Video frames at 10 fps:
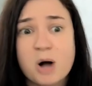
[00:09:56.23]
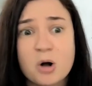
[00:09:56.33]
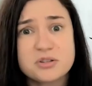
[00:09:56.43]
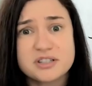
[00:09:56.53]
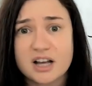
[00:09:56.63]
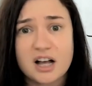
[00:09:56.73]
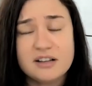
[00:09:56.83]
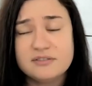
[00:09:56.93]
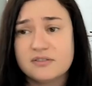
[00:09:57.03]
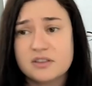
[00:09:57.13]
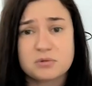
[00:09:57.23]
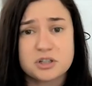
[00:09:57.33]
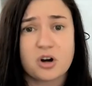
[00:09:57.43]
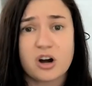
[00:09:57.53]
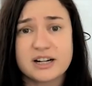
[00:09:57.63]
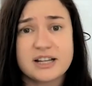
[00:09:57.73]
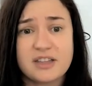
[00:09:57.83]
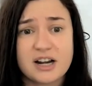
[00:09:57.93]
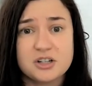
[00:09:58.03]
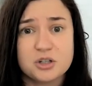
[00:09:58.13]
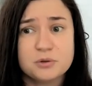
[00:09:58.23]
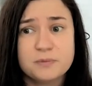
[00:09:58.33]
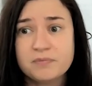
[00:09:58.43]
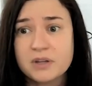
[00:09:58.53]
Most of the retargeting that I do